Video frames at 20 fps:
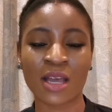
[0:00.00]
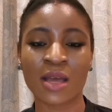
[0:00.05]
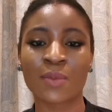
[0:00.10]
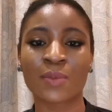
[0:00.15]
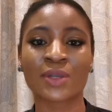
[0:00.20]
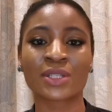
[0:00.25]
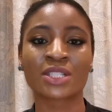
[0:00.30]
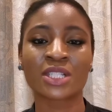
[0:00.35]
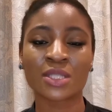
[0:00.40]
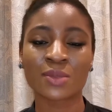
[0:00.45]

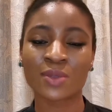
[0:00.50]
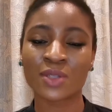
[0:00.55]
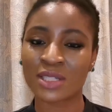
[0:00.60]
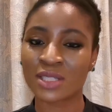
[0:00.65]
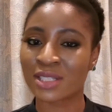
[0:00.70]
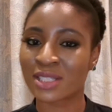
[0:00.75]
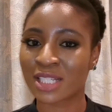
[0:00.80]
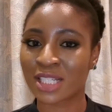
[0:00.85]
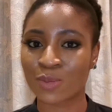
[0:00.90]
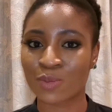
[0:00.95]
But just because
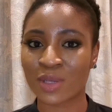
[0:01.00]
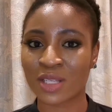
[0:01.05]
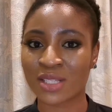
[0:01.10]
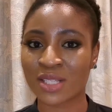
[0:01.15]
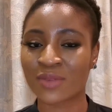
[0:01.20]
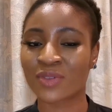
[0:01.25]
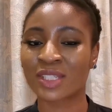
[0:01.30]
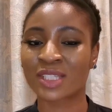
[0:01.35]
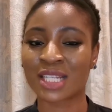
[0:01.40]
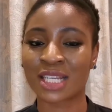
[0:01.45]
it's
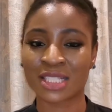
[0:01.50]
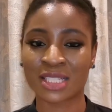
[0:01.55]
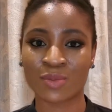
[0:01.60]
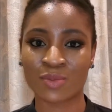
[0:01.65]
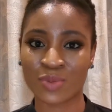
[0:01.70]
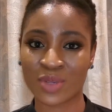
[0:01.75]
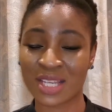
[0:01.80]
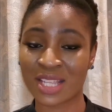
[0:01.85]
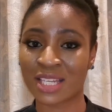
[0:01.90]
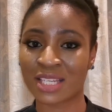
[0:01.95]
expensive, it doesn't
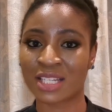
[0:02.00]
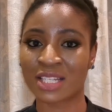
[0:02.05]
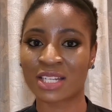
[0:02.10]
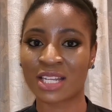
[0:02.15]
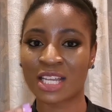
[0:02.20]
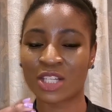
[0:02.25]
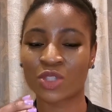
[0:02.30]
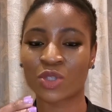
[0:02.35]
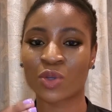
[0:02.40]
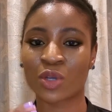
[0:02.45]
mean that it
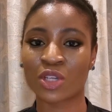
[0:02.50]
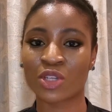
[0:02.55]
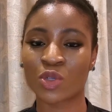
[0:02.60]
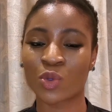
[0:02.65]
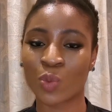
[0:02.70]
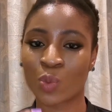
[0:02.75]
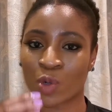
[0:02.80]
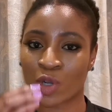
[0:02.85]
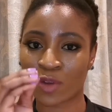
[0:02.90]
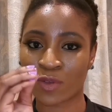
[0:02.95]
is going to
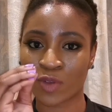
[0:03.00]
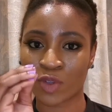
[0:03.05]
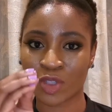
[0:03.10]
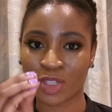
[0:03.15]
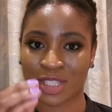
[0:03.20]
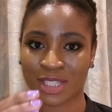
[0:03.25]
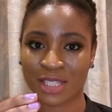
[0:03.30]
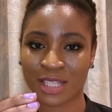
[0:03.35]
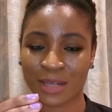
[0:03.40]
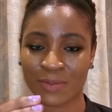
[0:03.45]
work for your
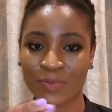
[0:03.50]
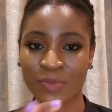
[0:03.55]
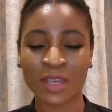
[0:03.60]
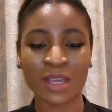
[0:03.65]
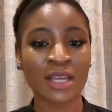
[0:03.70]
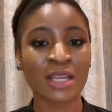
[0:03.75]
skin.